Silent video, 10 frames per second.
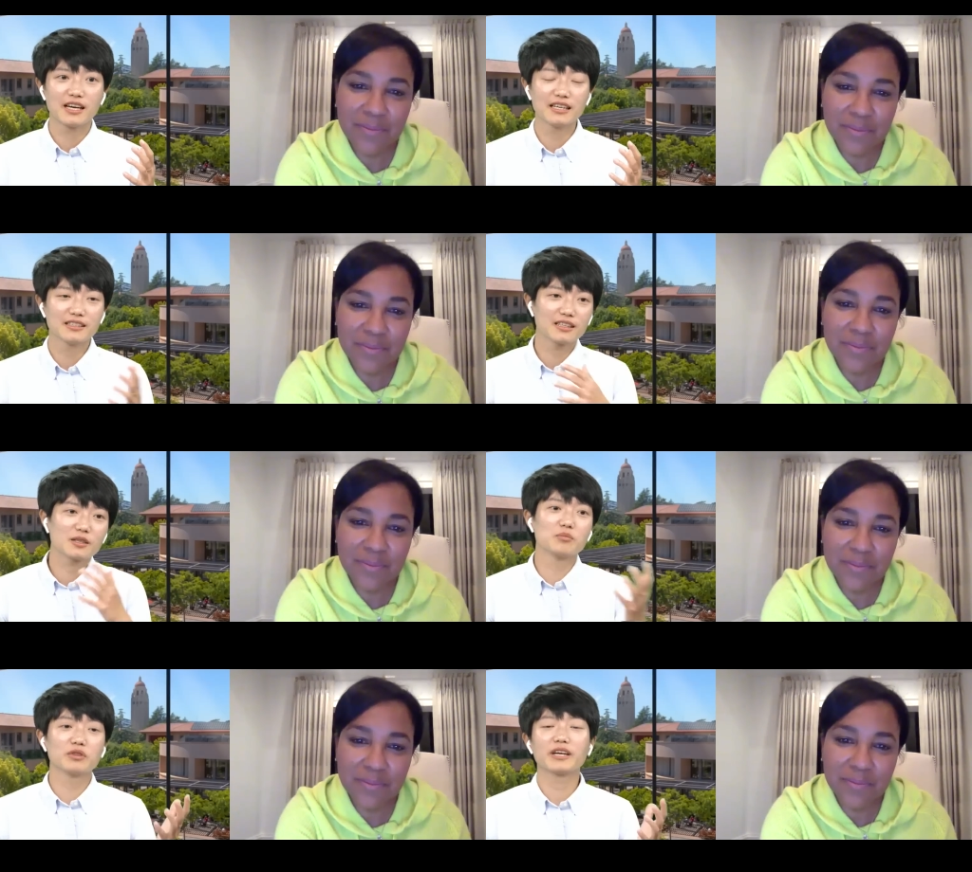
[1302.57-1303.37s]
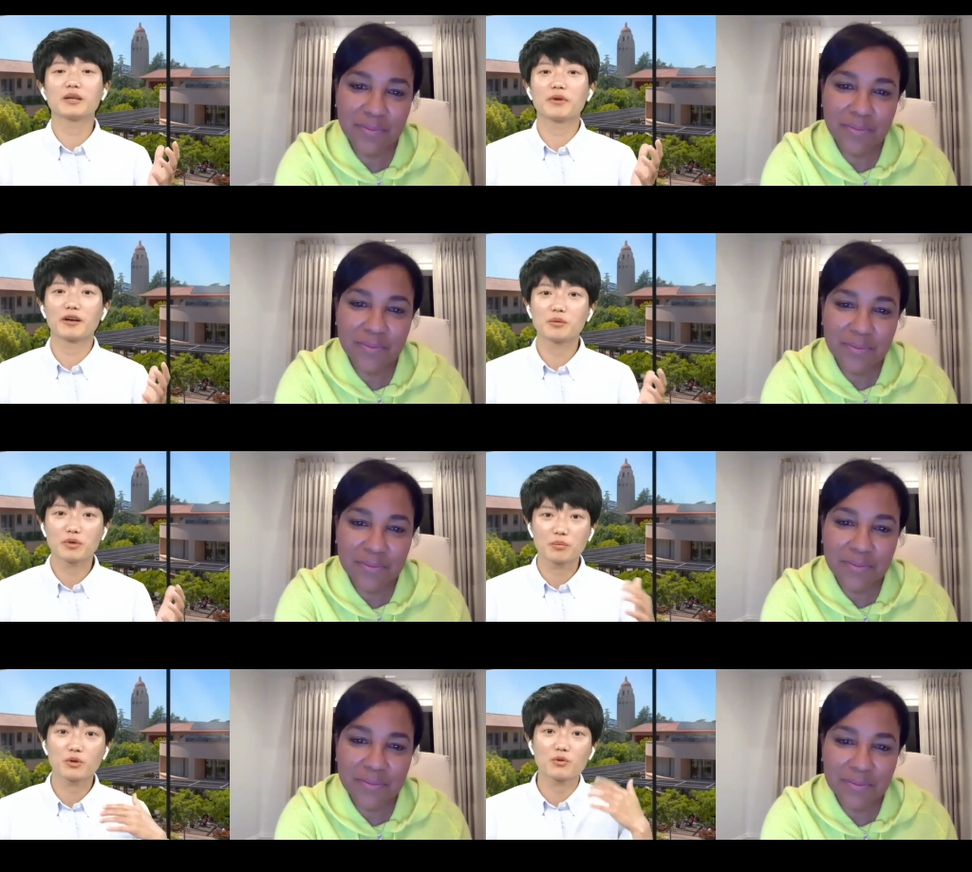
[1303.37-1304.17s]
Speaker 1: and didn't complain about it
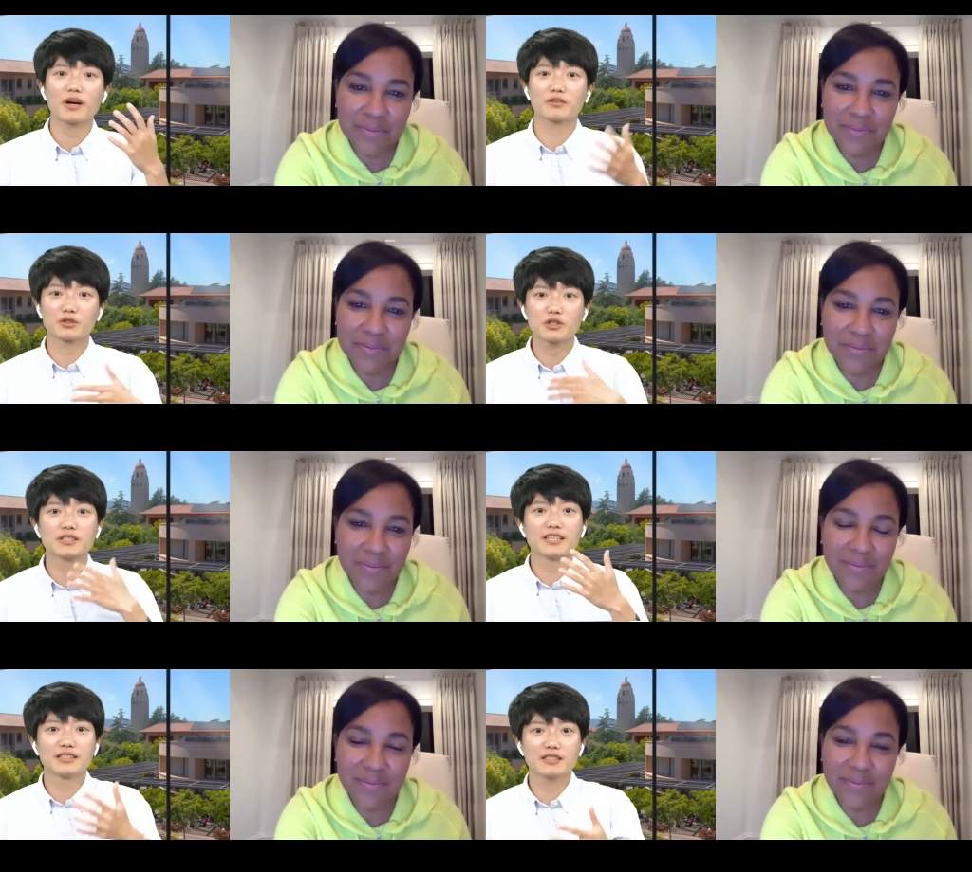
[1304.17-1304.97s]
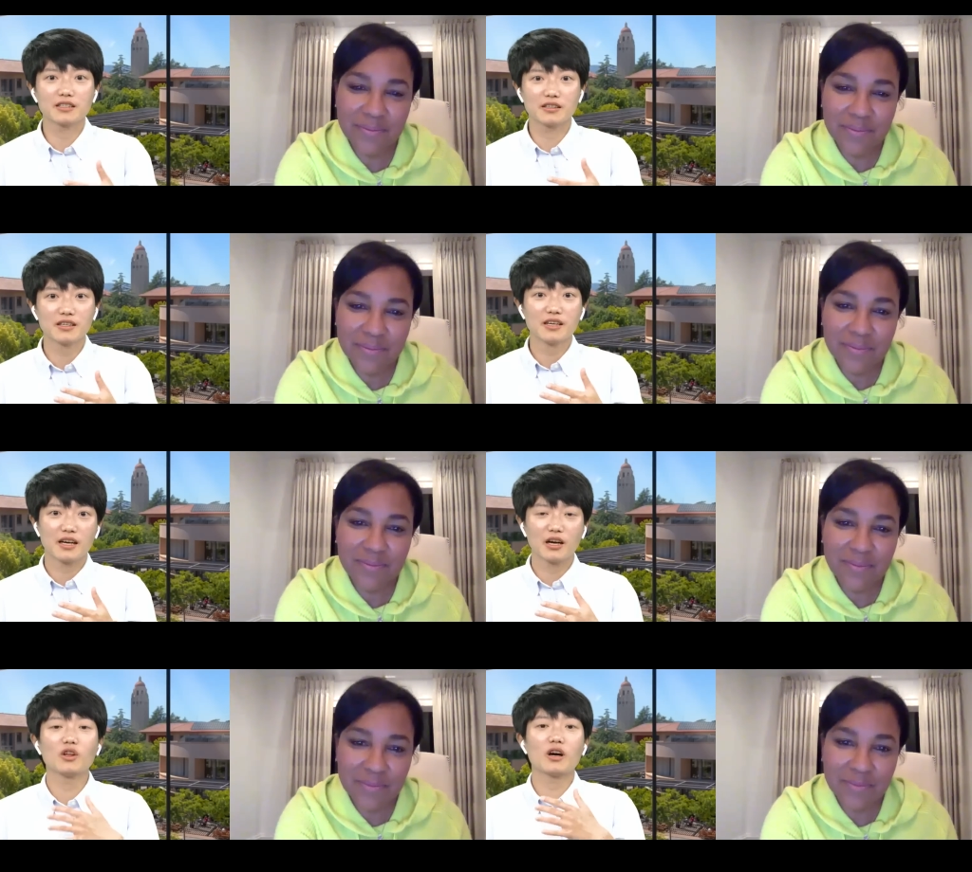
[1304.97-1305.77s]
but but rather turned it into
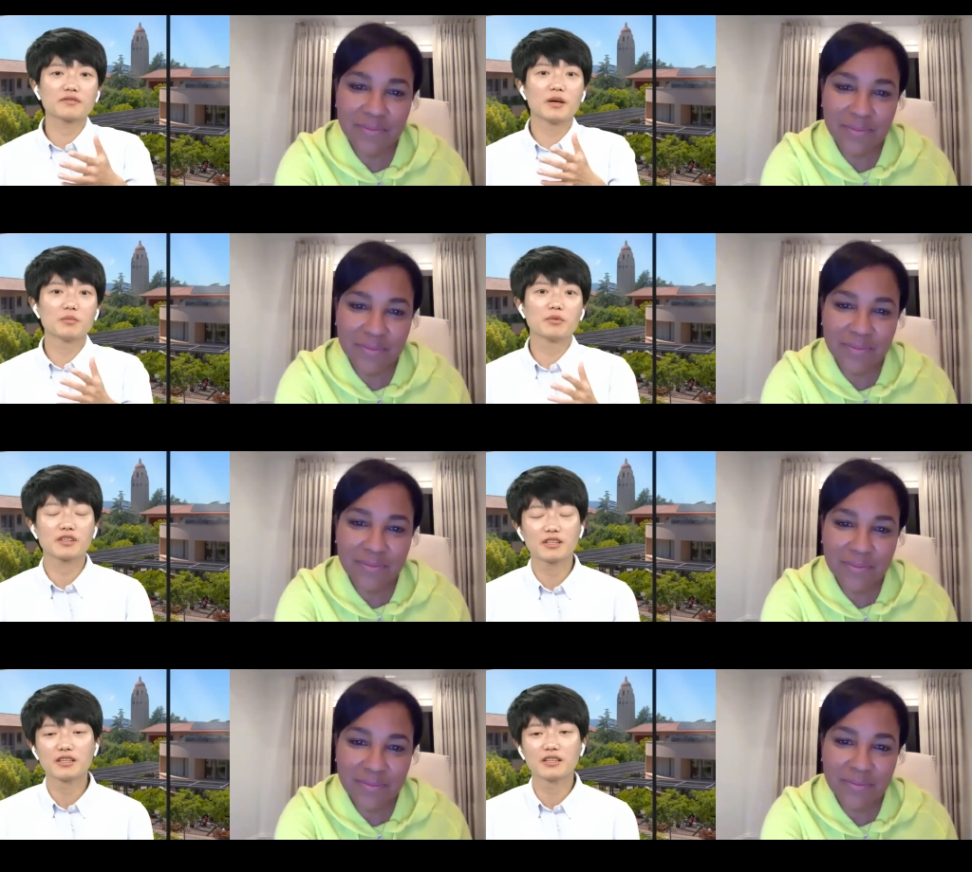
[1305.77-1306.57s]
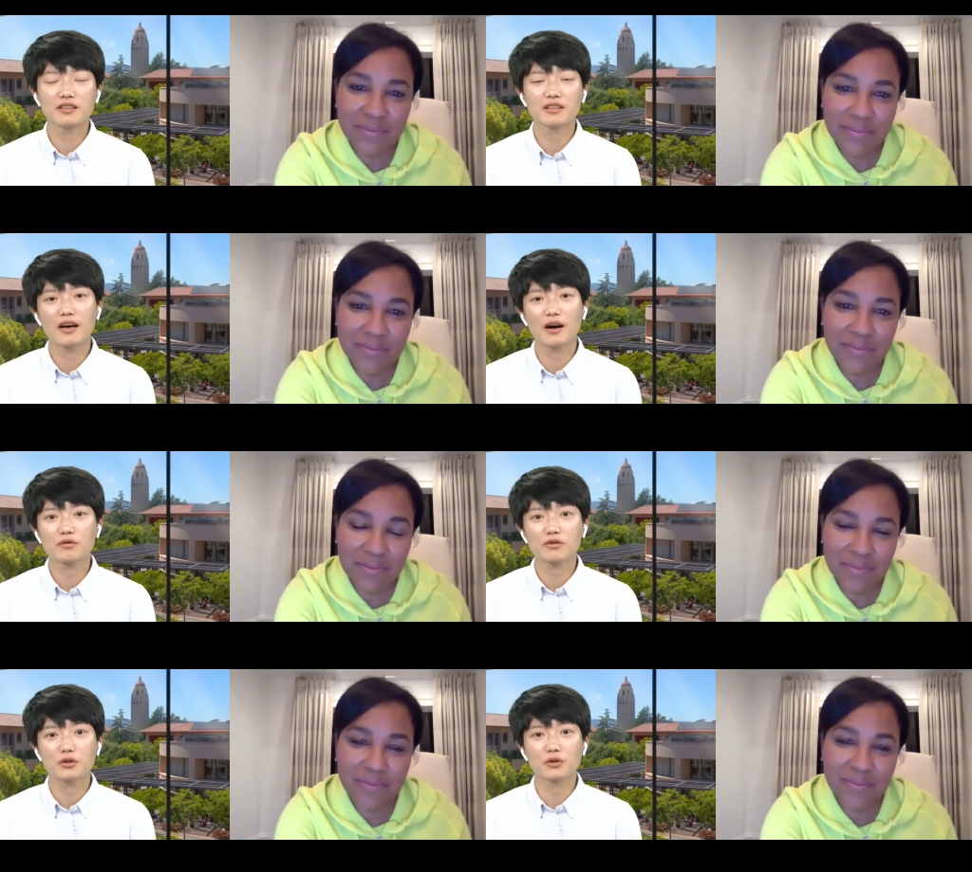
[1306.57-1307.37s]
a lot of empathy than than now
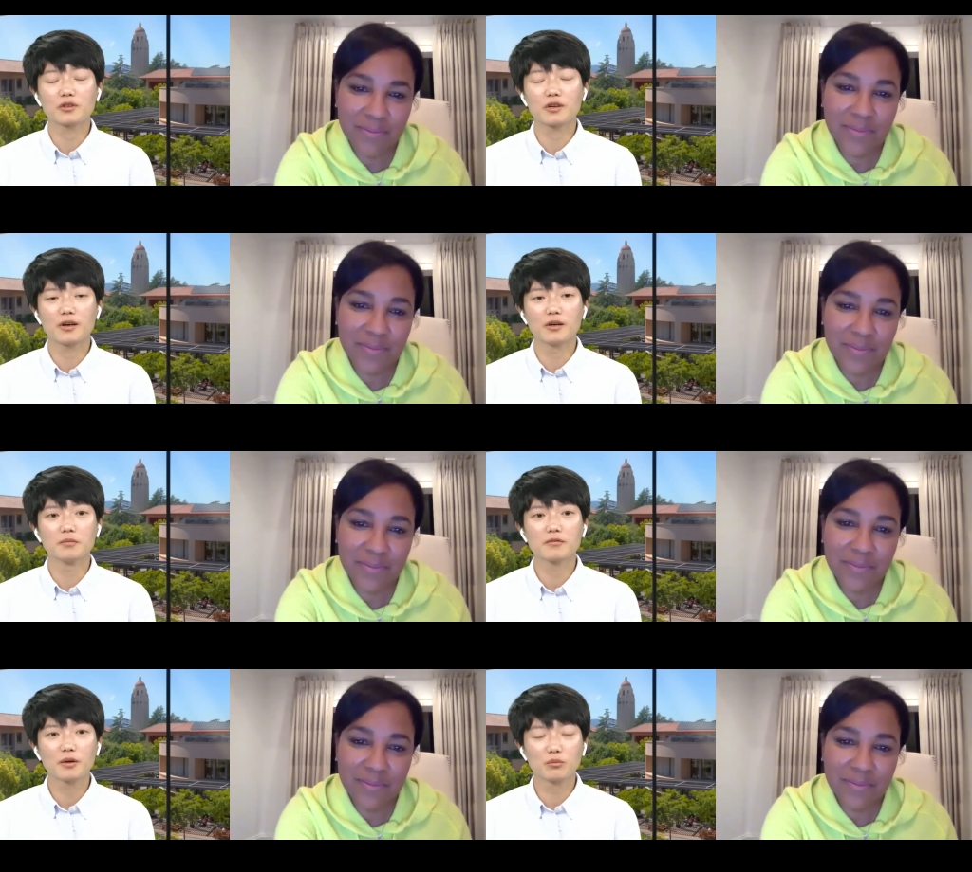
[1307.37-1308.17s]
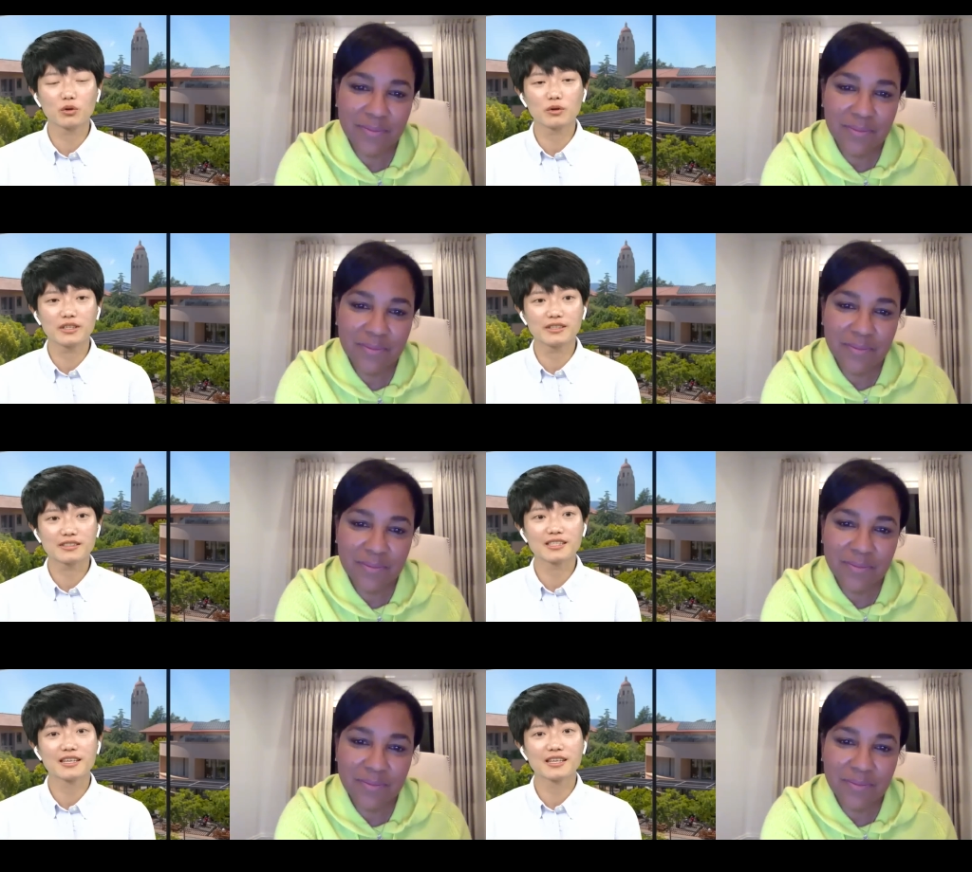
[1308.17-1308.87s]
for your um, employees